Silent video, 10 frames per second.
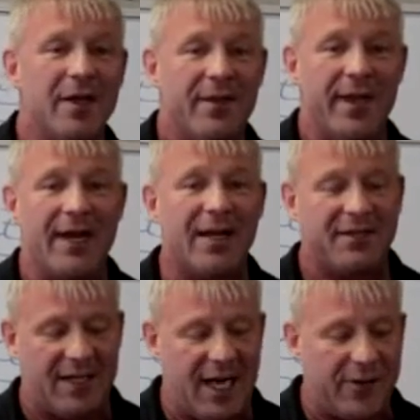They got
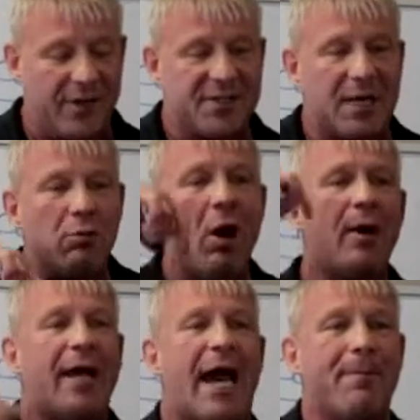together and said, what
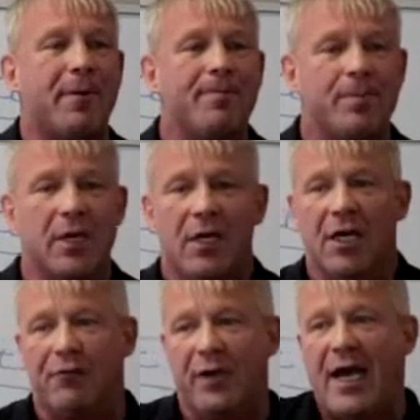would happen
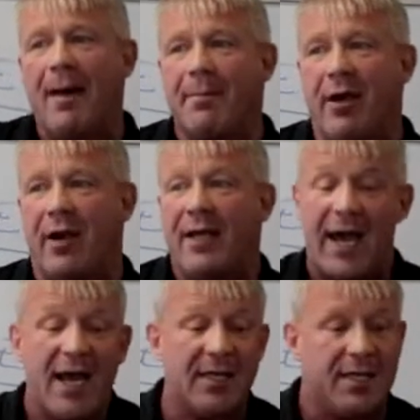if we got married,
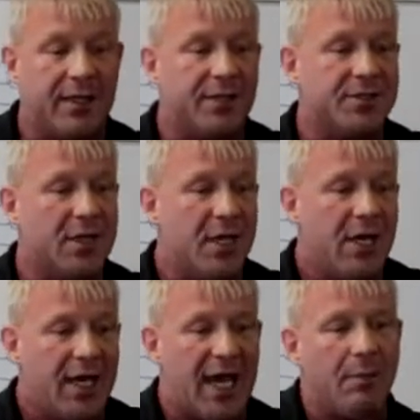had kids,
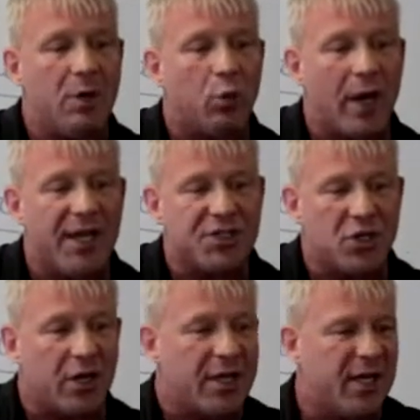and we raised
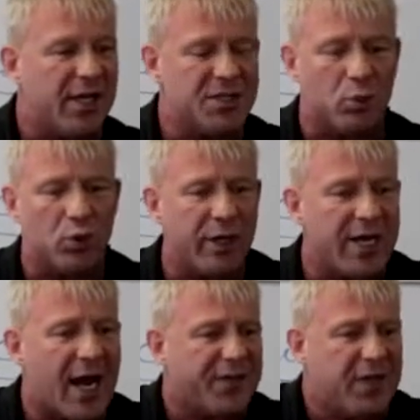our kids and really
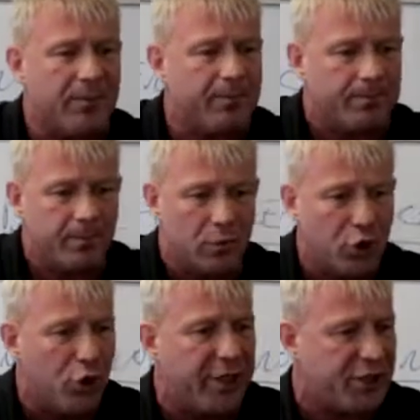got them
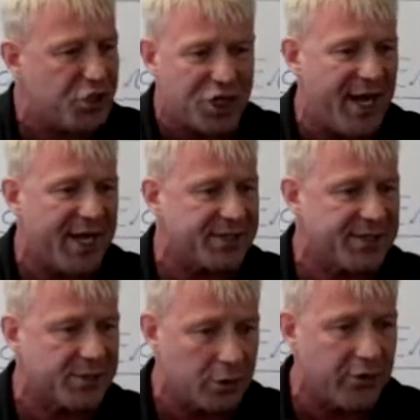good at
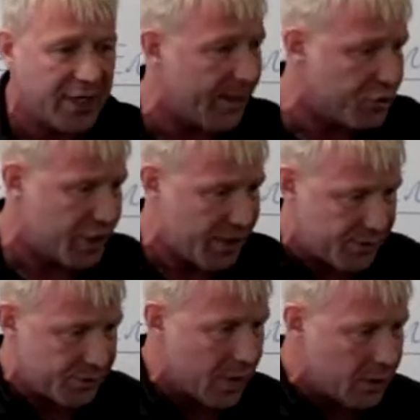chess? You know the game
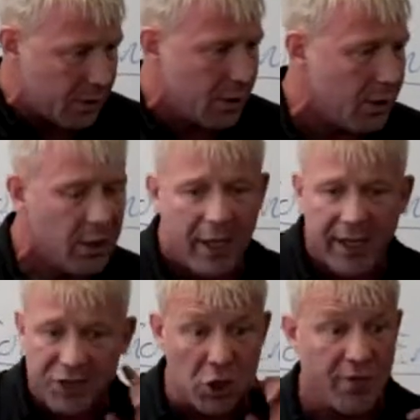chess, right?
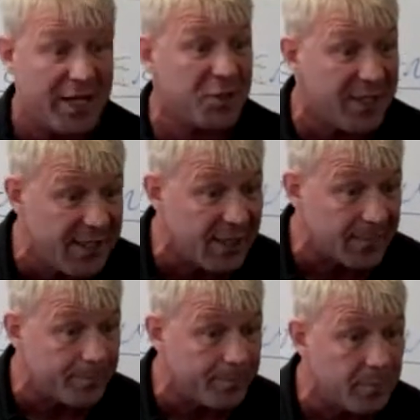And so that's what they did.
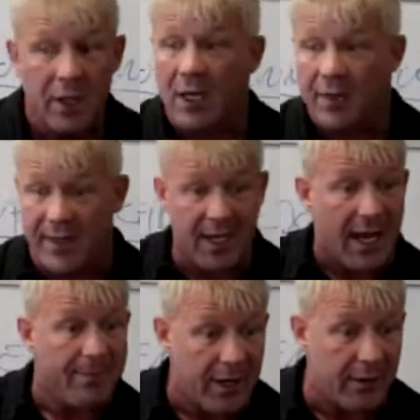They
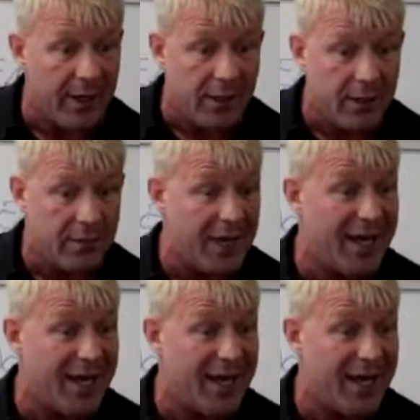got married, they